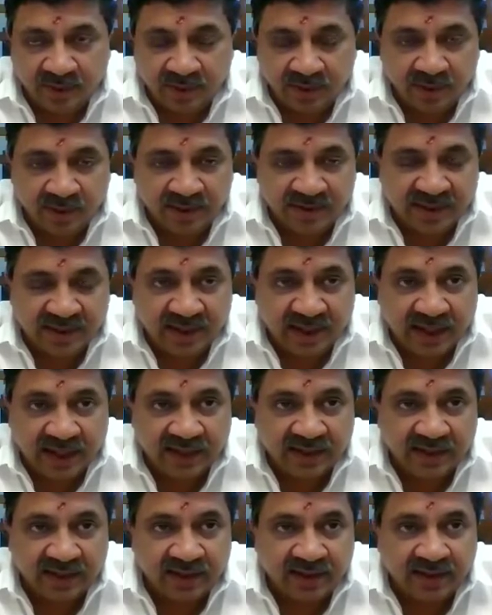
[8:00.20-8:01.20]
always
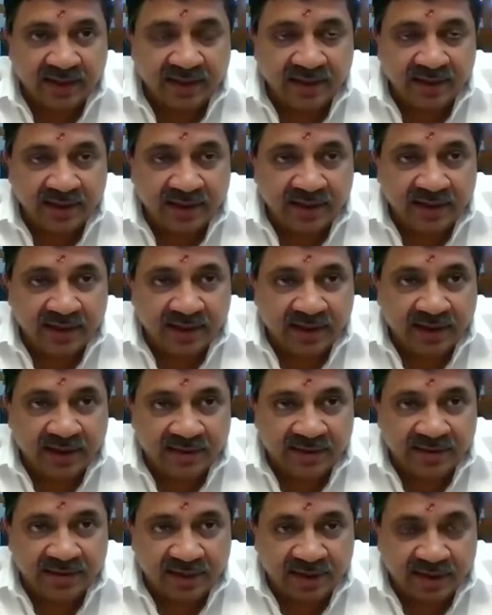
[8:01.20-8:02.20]
enlightened,
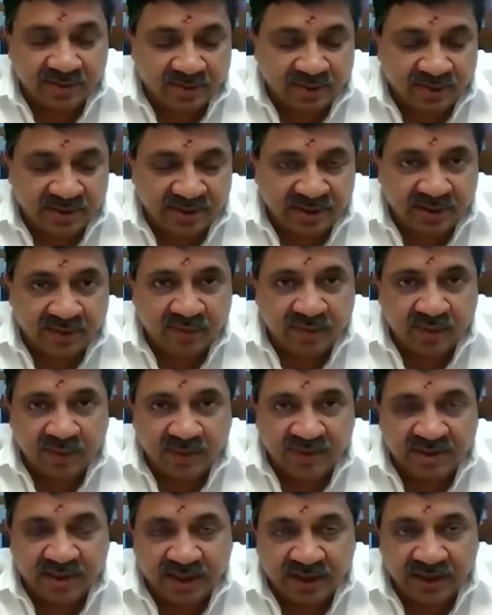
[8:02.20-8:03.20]
as we said when
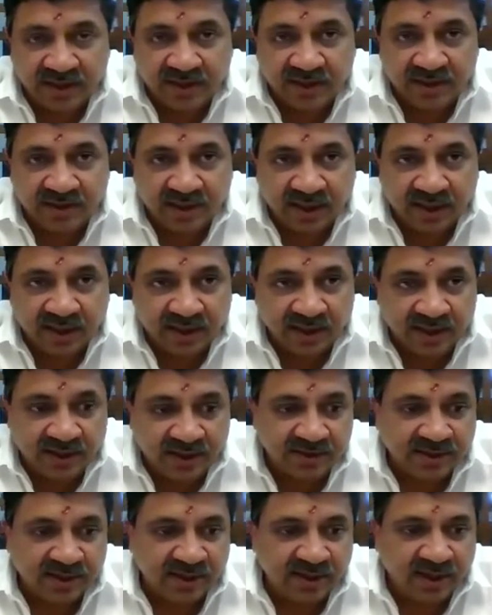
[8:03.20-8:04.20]
we started this,
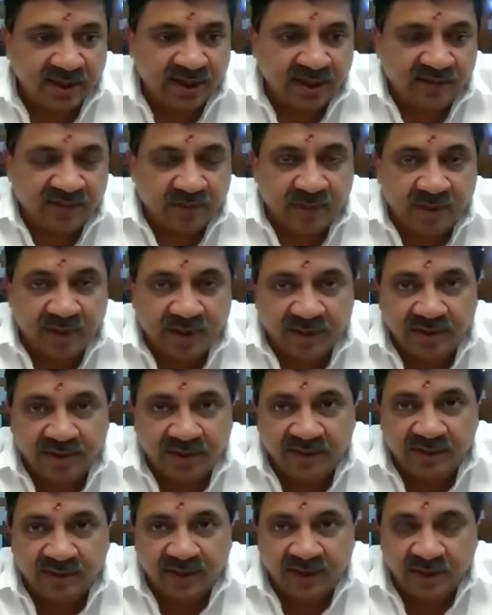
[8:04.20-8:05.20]
ideas are the lifeblood
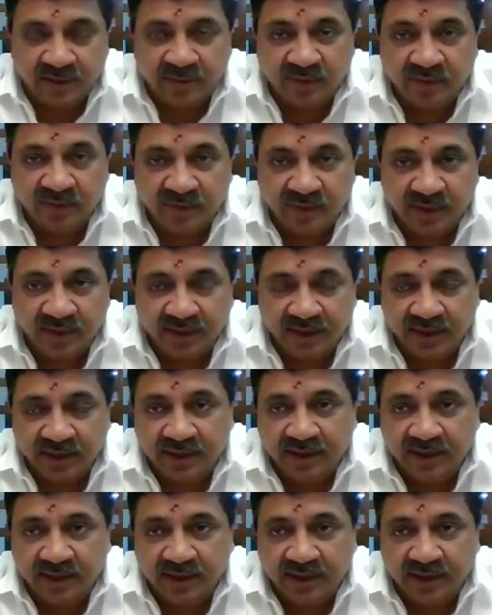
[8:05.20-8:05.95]
of any movement.